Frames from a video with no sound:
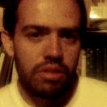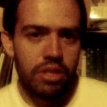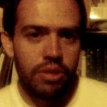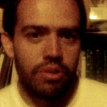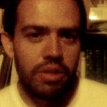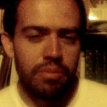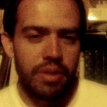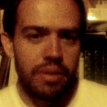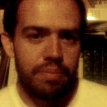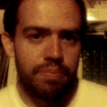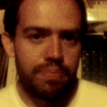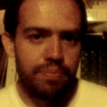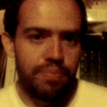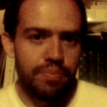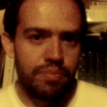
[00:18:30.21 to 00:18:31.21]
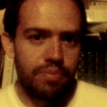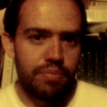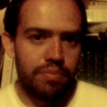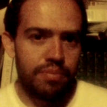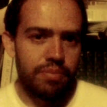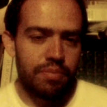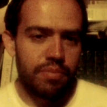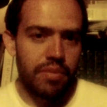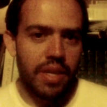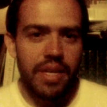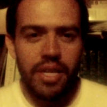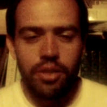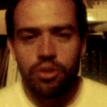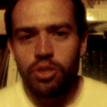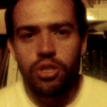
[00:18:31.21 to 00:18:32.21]
You know what I mean? They
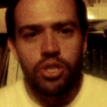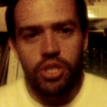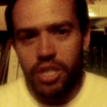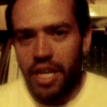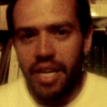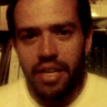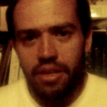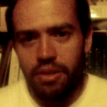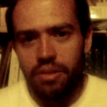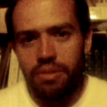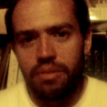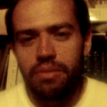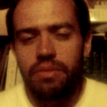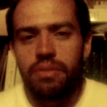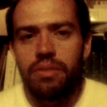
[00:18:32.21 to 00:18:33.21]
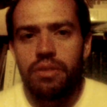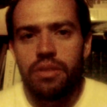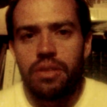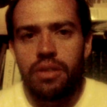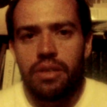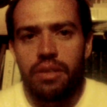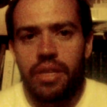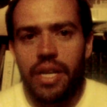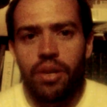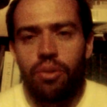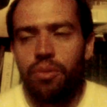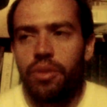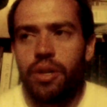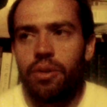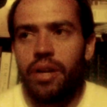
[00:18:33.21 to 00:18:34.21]
need you to just care. They're
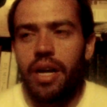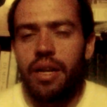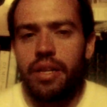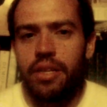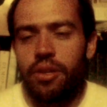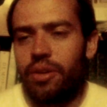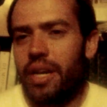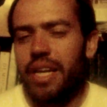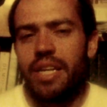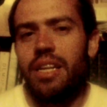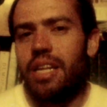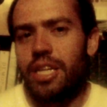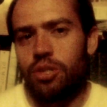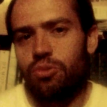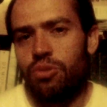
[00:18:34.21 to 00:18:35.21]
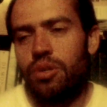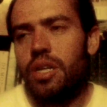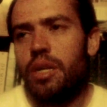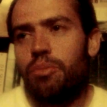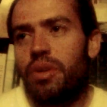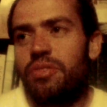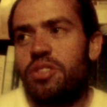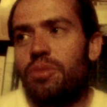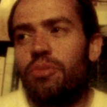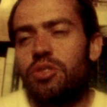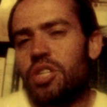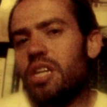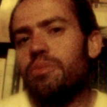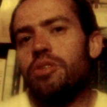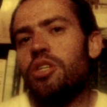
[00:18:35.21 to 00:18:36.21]
not intellectual. But if
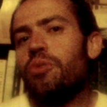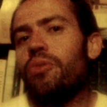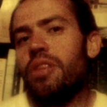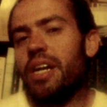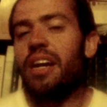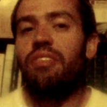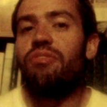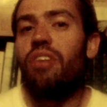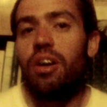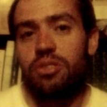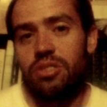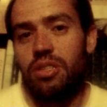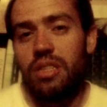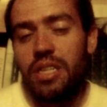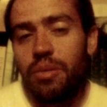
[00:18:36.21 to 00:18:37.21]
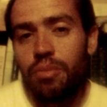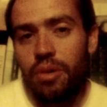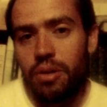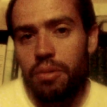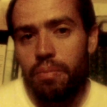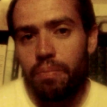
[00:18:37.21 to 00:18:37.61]
someone's coming to you with like a false dilemma,